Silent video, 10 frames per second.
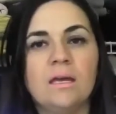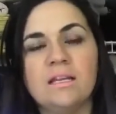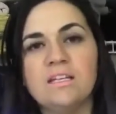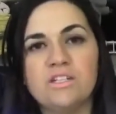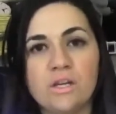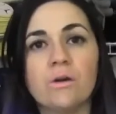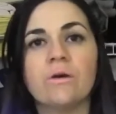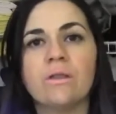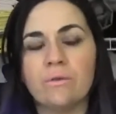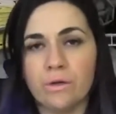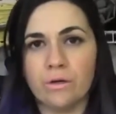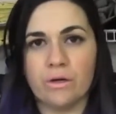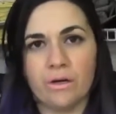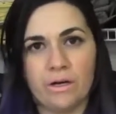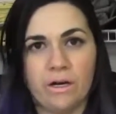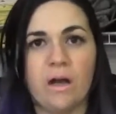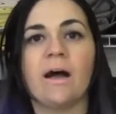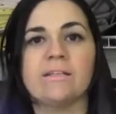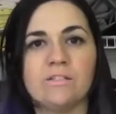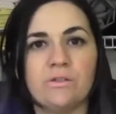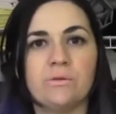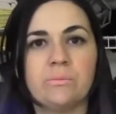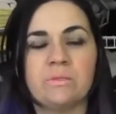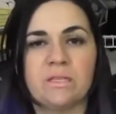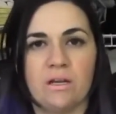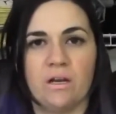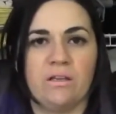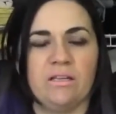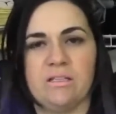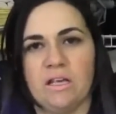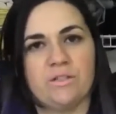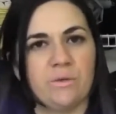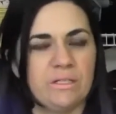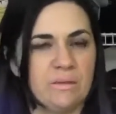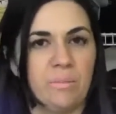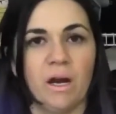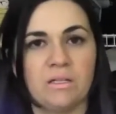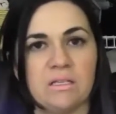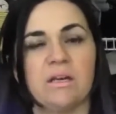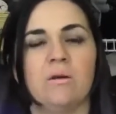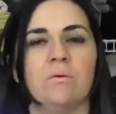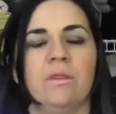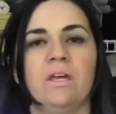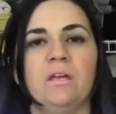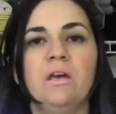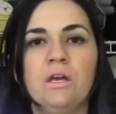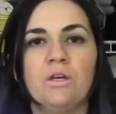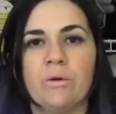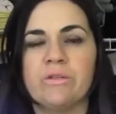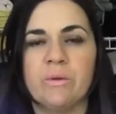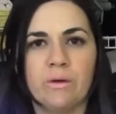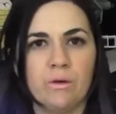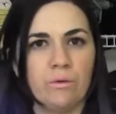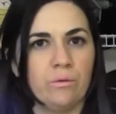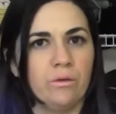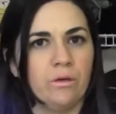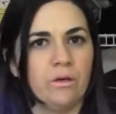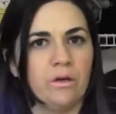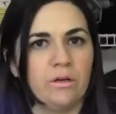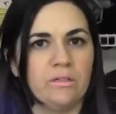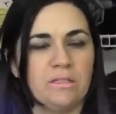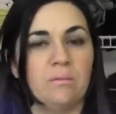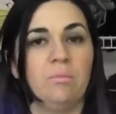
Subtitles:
In addition to going through your current costumes and all the accessories and parts that go with it, you also want to go through your current